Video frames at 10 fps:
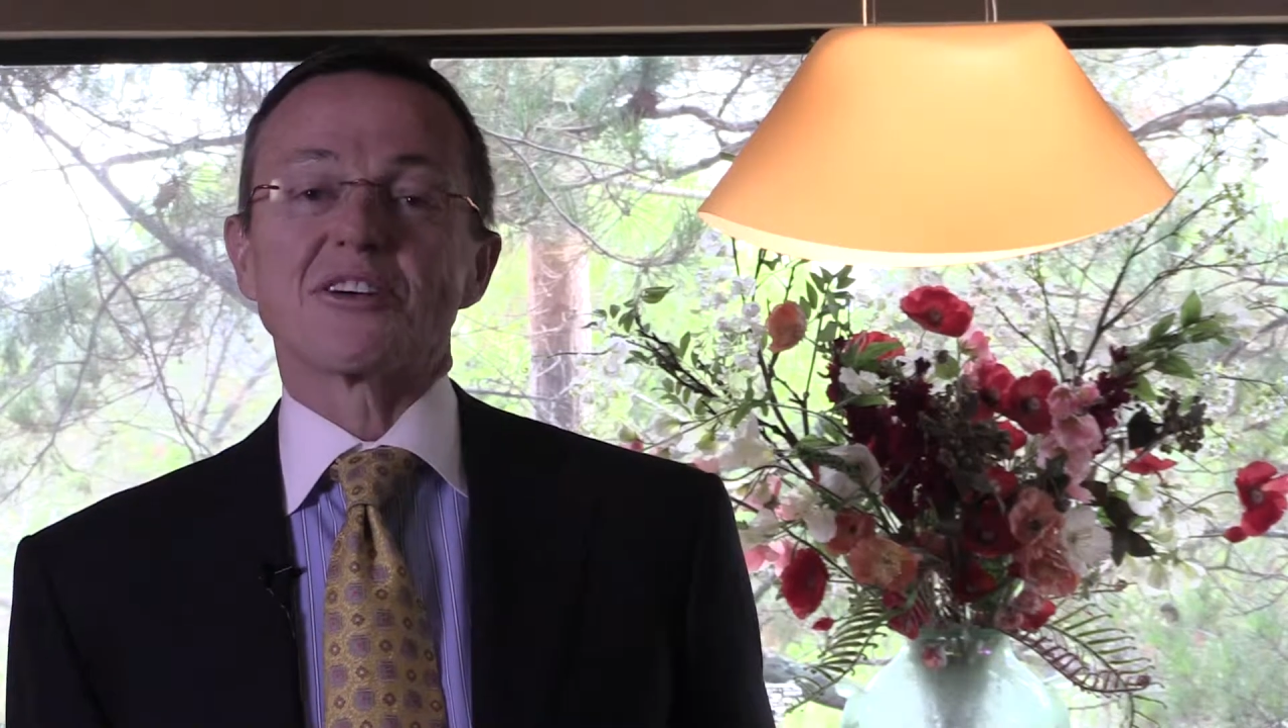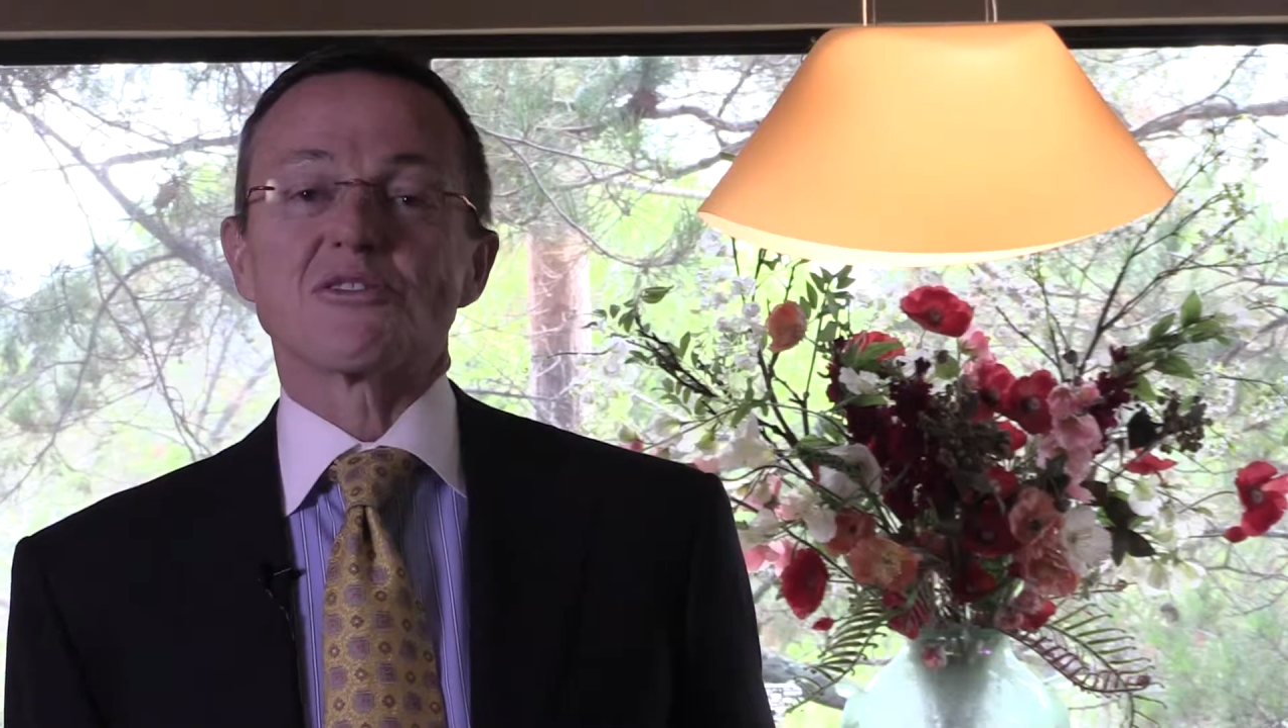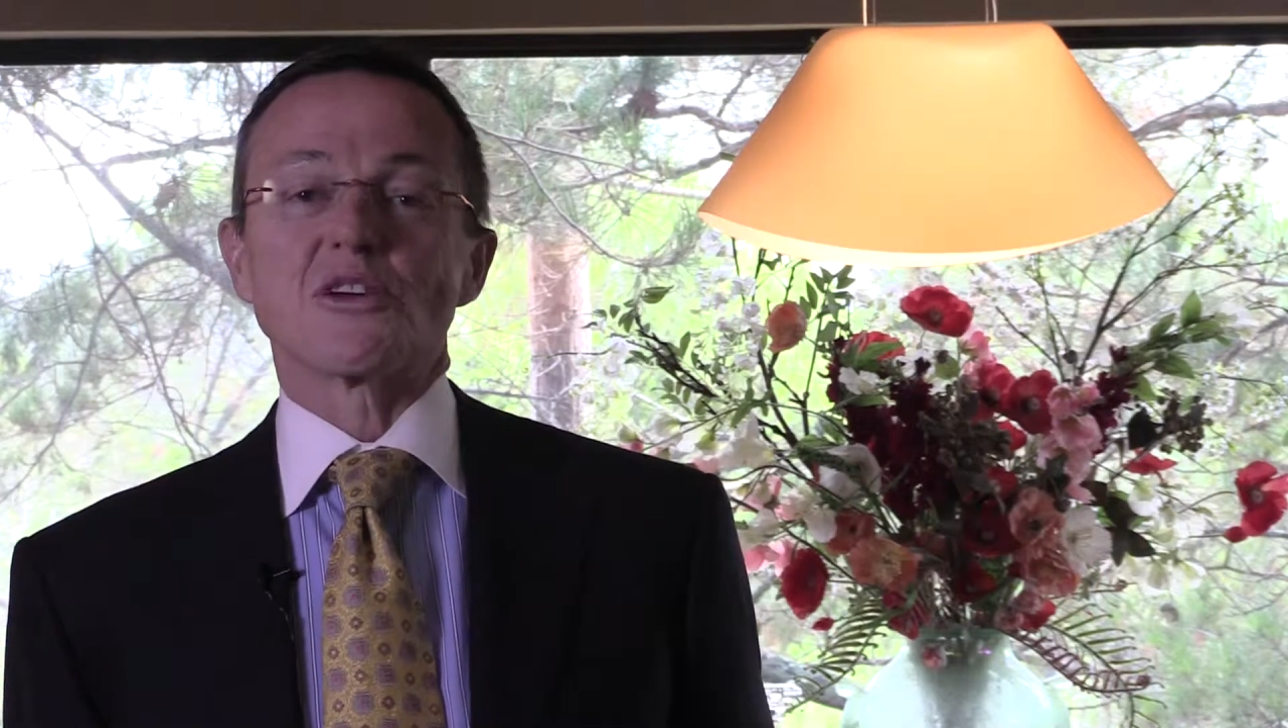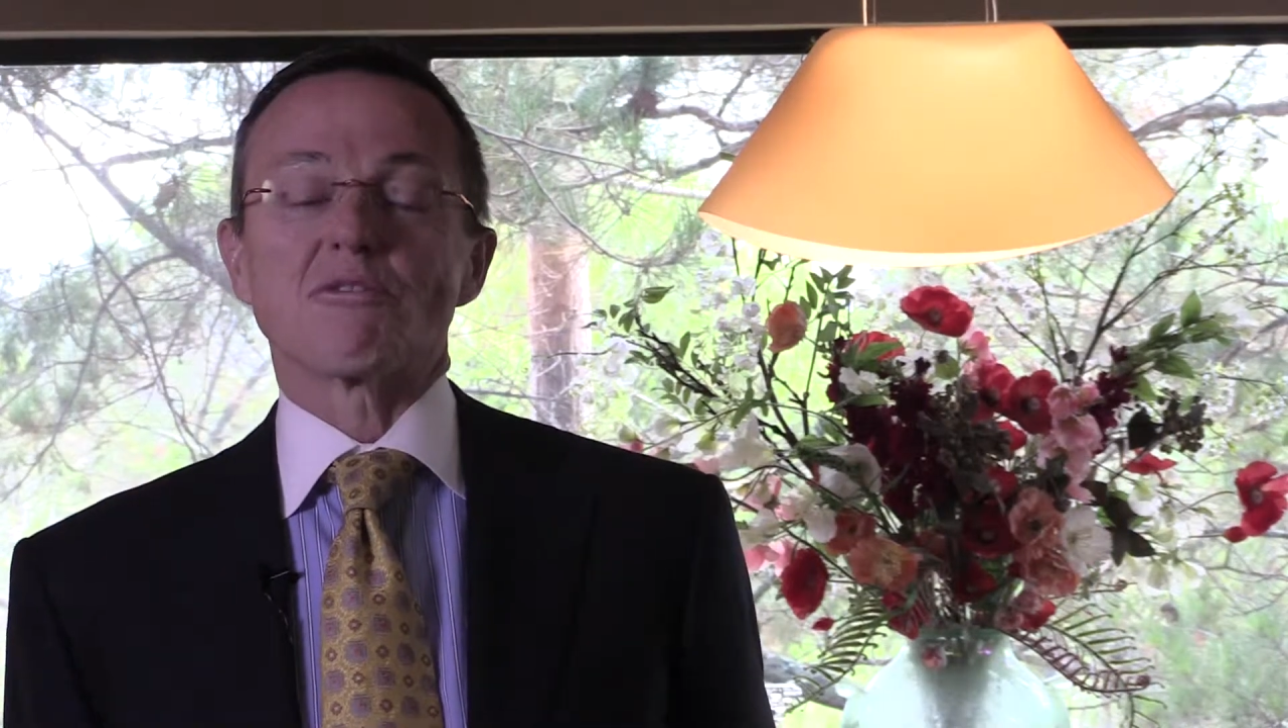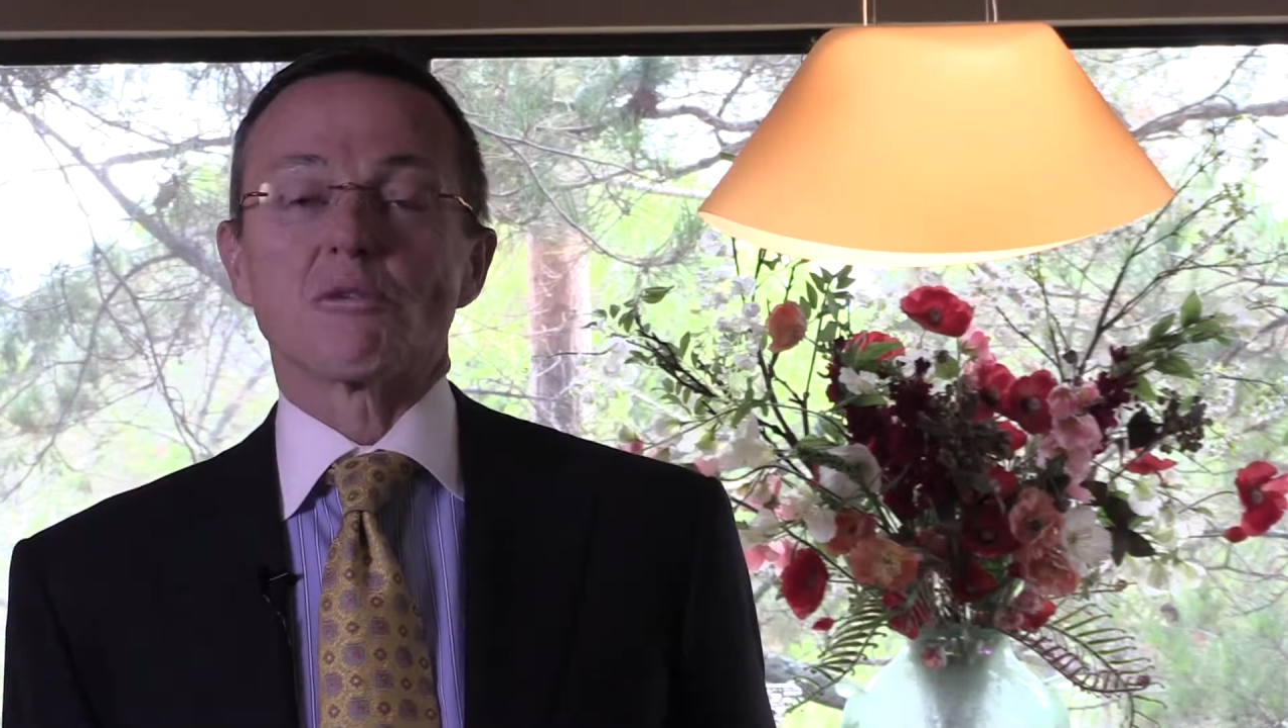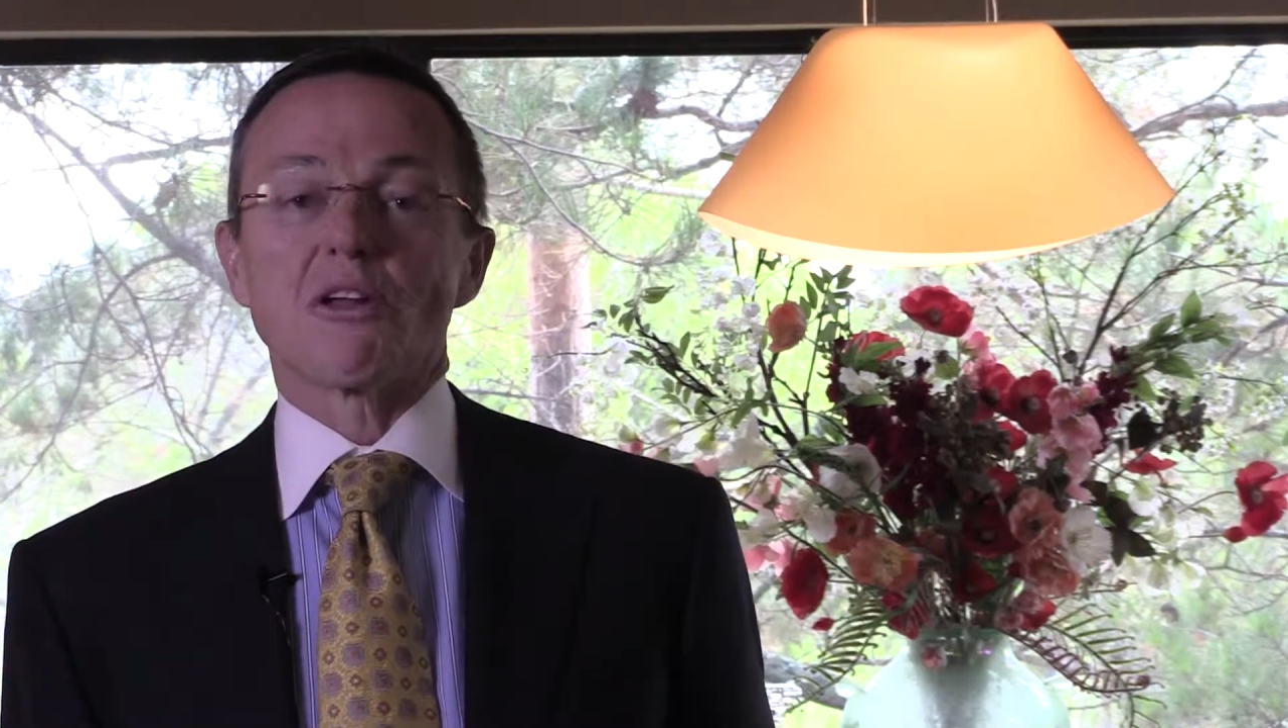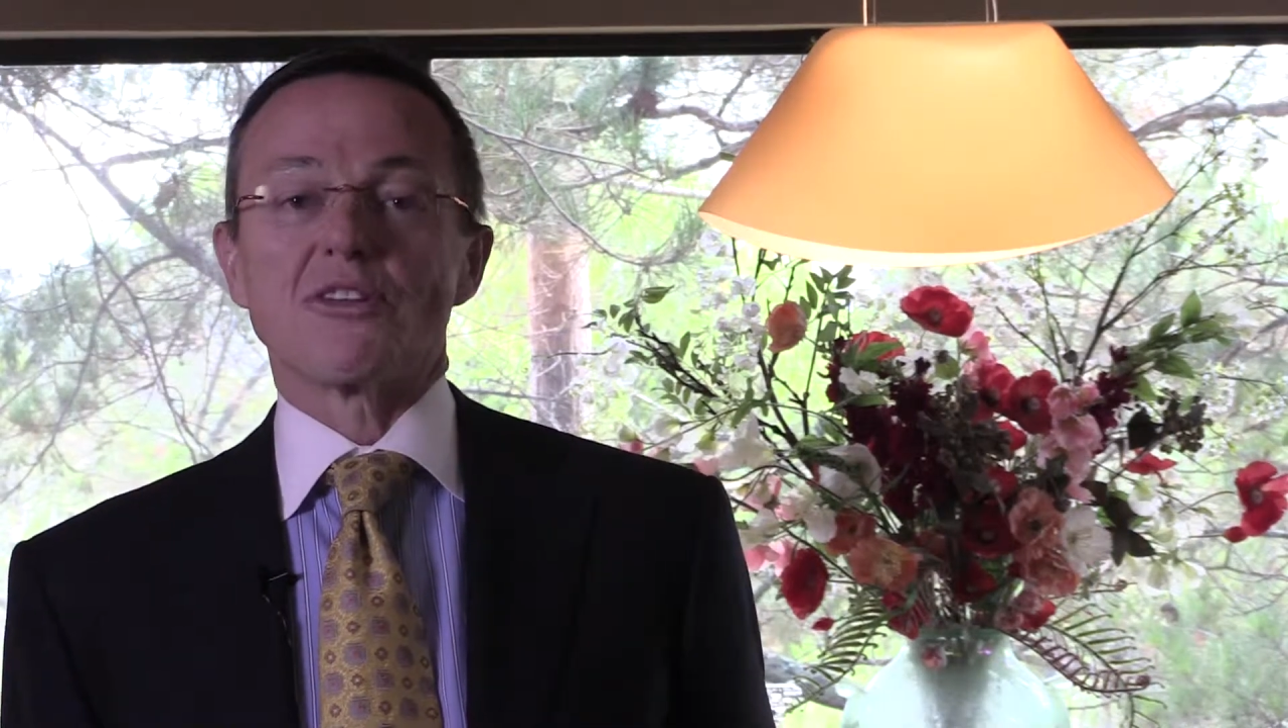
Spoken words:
founder of Stouffer